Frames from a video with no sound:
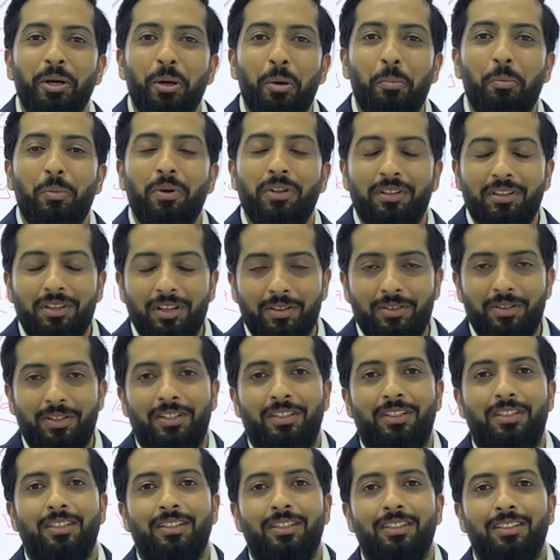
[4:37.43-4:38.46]
but there
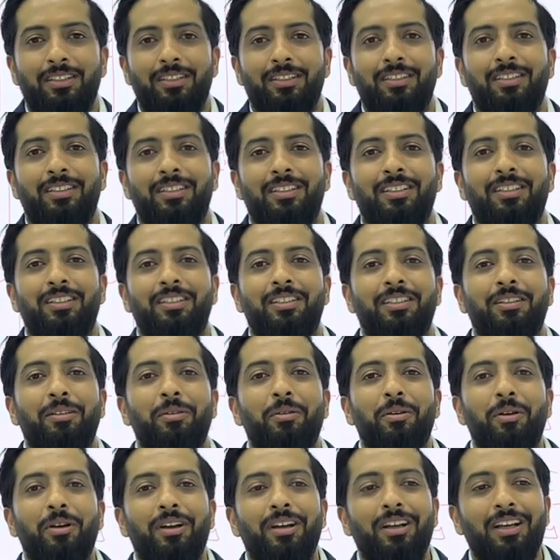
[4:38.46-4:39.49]
is. So,
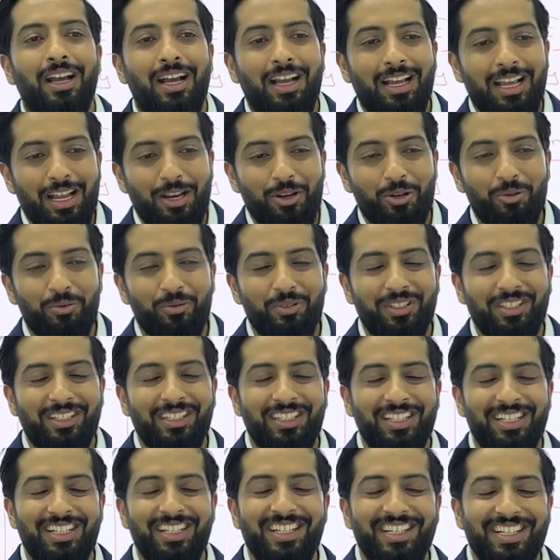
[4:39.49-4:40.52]
again, you must
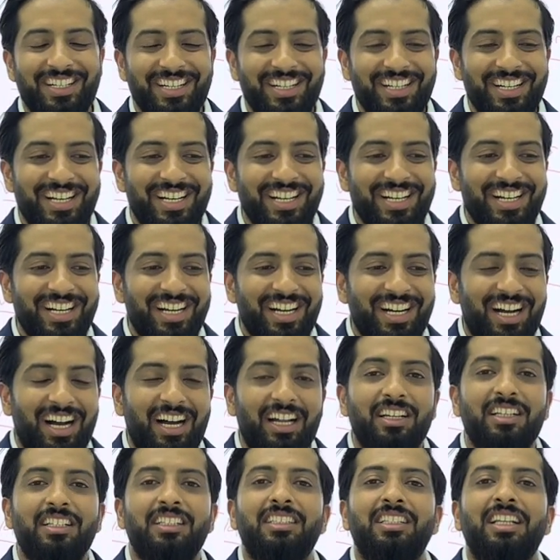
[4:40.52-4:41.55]

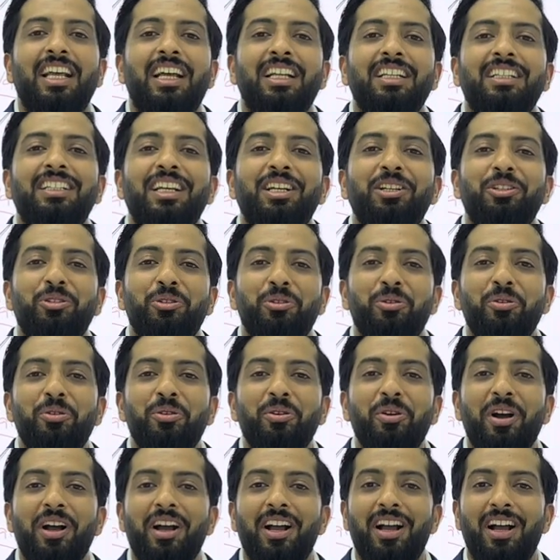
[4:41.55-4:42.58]
understand that, you
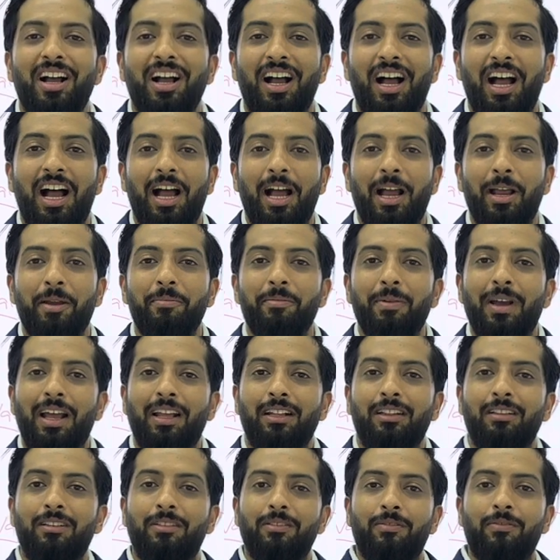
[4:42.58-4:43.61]
know, I'm
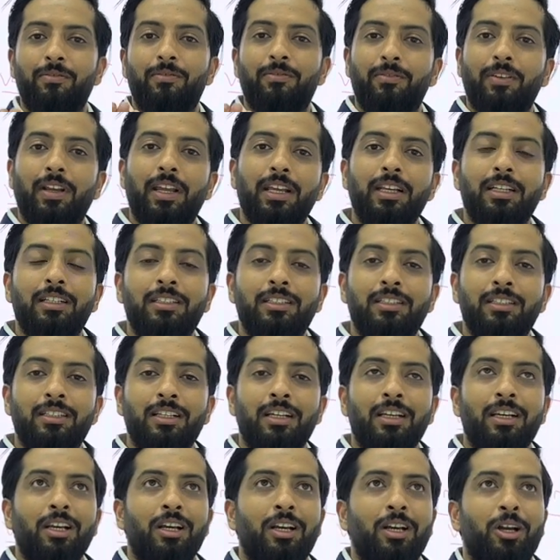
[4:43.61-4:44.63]
at the face
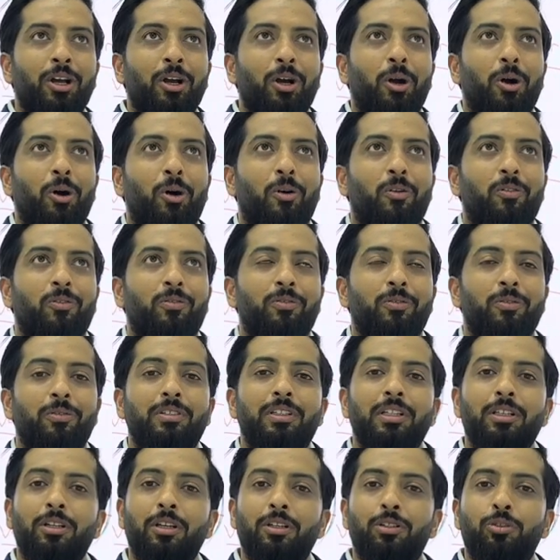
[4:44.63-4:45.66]
of,
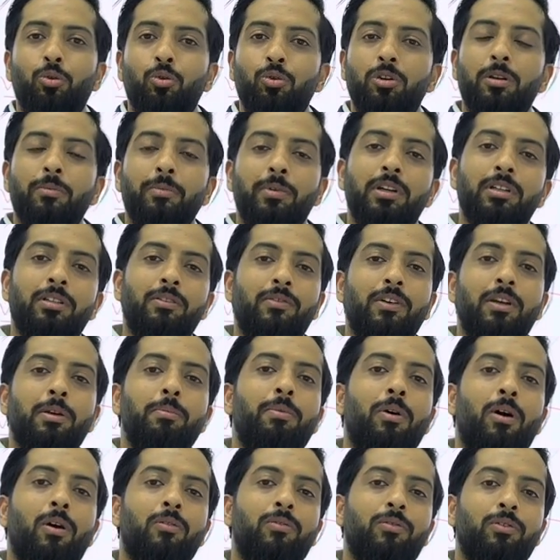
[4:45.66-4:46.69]
see, social media is a very
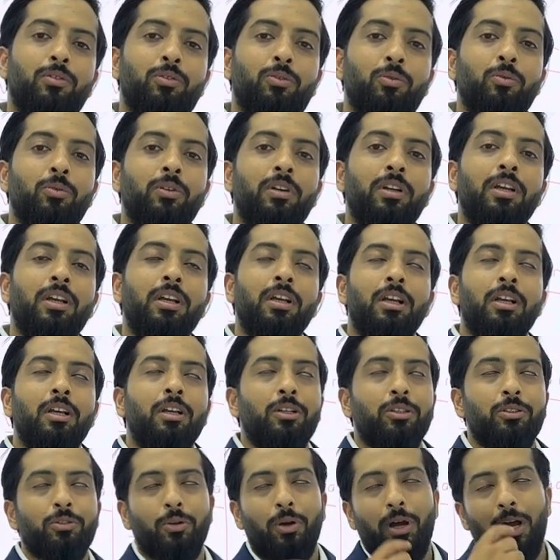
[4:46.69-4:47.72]
powerful tool.
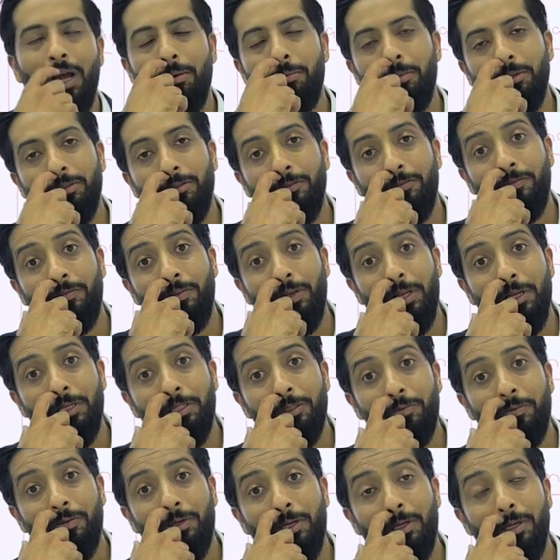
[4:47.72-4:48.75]
So I'm at the
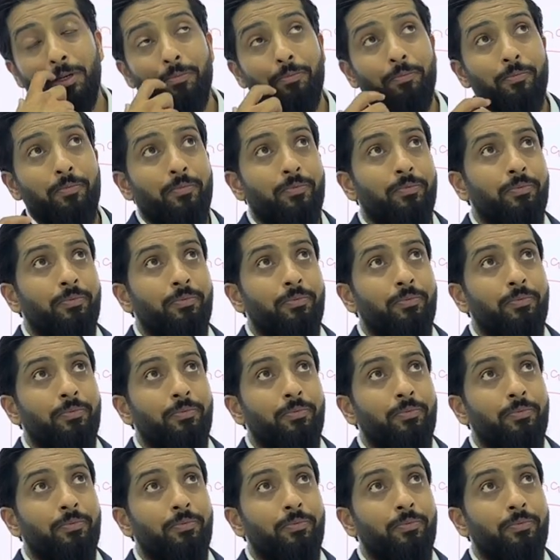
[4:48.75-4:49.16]
face where